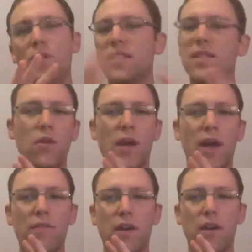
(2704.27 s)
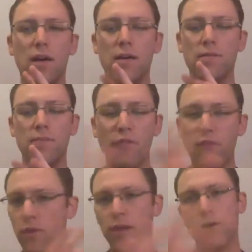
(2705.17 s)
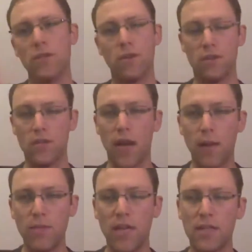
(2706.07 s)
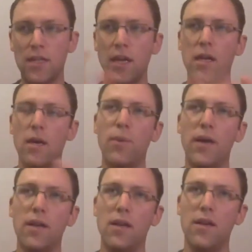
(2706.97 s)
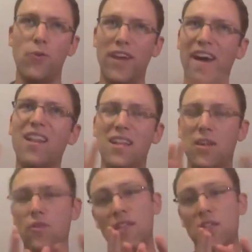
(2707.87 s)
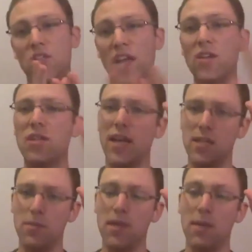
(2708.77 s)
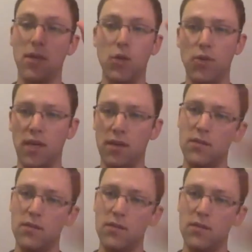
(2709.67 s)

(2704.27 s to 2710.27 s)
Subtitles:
let's say you have a field that returns an object, but in reality, you need to change that to become a union.